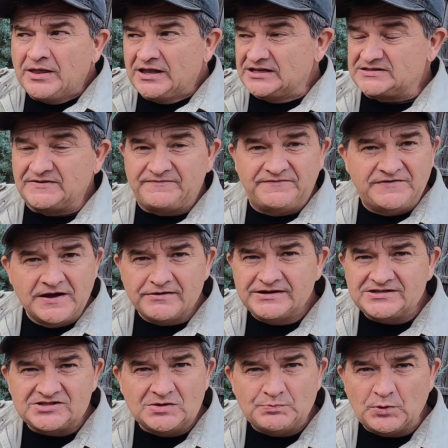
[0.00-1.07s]
It's a
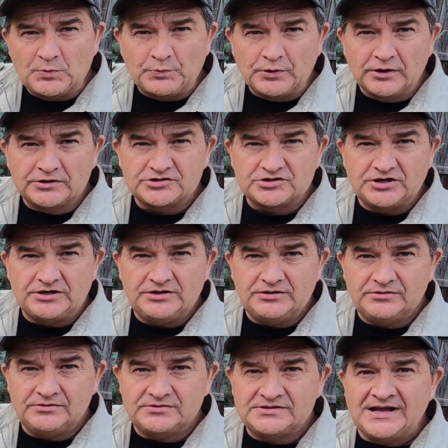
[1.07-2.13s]
very simple perch to
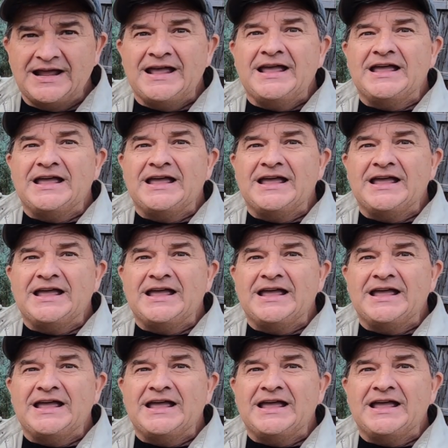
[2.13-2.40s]
use.